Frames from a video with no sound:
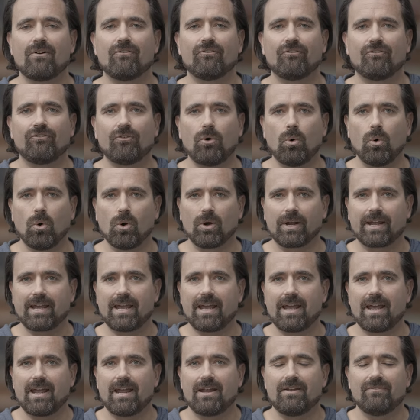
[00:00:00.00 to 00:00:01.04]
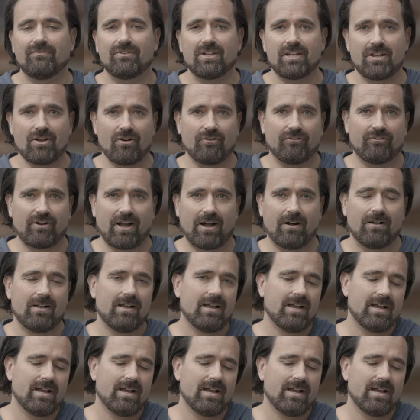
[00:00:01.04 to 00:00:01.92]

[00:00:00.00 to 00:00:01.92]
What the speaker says: 4K video file.